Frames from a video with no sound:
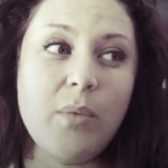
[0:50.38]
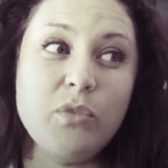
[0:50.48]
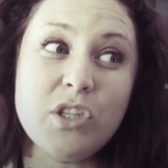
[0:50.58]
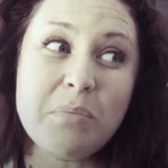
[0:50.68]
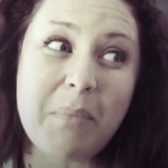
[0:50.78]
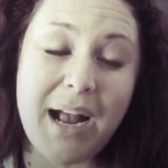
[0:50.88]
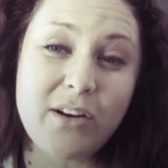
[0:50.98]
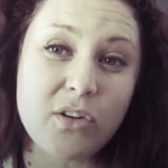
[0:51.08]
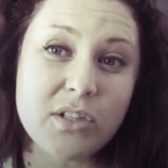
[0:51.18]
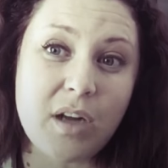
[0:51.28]
just
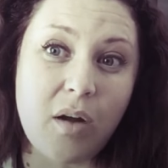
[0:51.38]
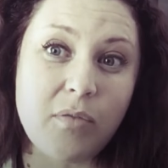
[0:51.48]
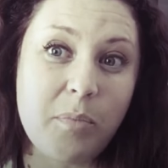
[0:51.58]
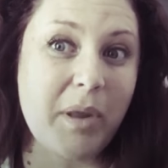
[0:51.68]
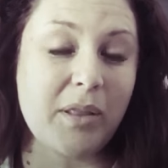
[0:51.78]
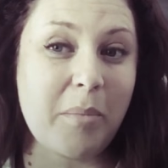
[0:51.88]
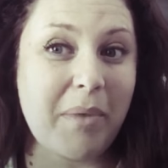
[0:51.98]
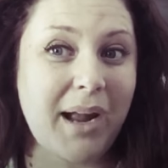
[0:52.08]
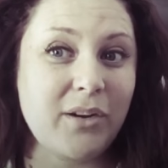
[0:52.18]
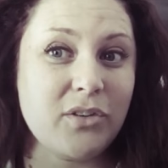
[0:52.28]
minor stuff, but the
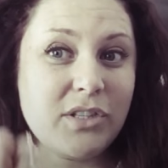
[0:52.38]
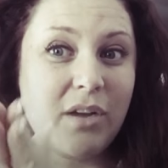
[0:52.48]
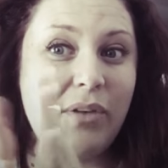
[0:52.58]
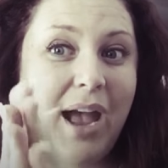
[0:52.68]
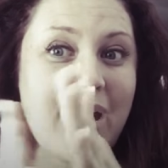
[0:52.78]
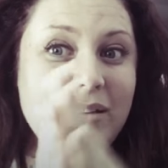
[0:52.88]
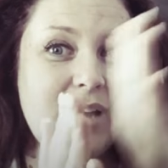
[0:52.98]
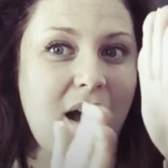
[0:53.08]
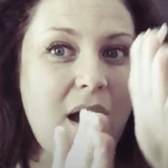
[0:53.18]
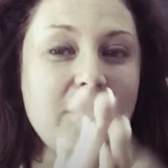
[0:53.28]
minor stuff adds
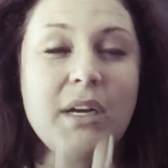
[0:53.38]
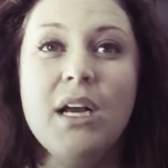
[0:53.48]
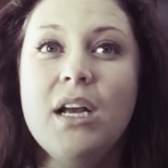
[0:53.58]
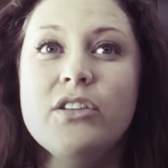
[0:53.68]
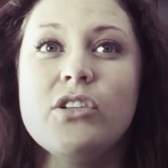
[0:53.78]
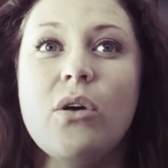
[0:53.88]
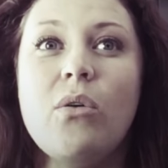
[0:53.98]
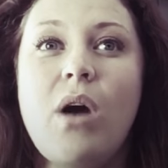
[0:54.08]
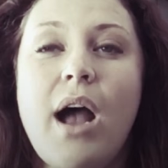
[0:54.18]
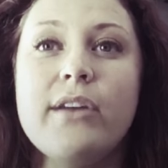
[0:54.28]
up.
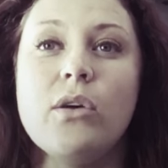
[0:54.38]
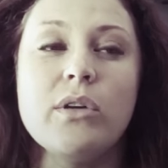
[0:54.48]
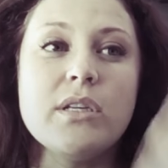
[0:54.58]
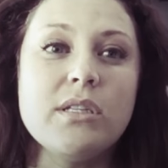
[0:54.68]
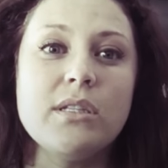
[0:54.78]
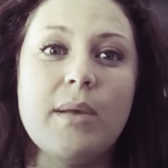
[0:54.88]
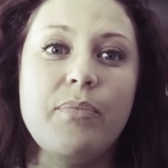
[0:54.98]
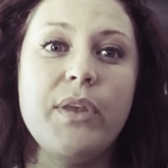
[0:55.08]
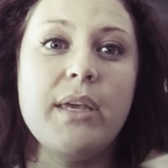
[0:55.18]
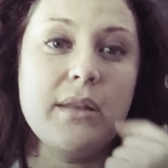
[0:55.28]
So I noticed
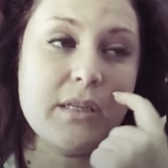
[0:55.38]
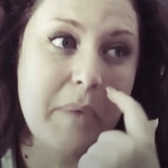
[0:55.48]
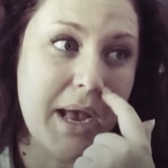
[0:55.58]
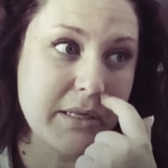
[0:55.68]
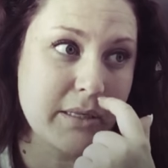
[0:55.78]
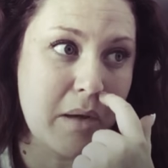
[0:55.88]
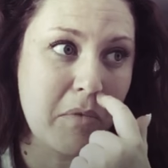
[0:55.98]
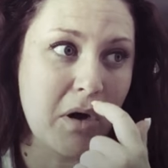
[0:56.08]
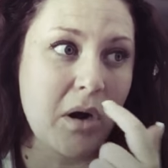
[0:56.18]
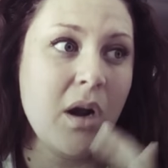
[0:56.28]
something this past
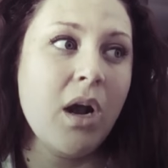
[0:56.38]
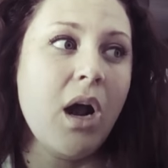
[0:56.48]
summer.